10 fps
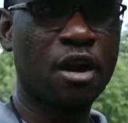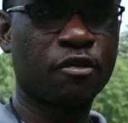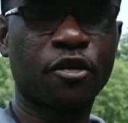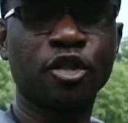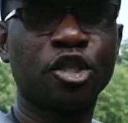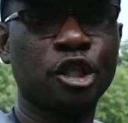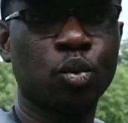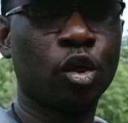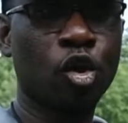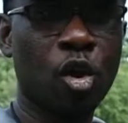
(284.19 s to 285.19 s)
first season,
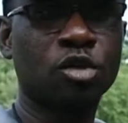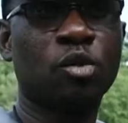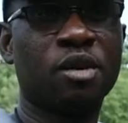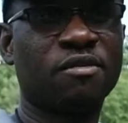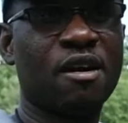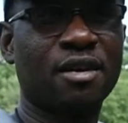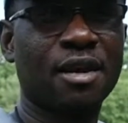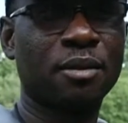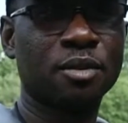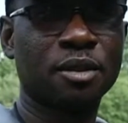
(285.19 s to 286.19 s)
we lost all of our
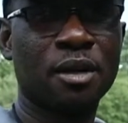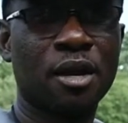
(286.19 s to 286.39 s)
games.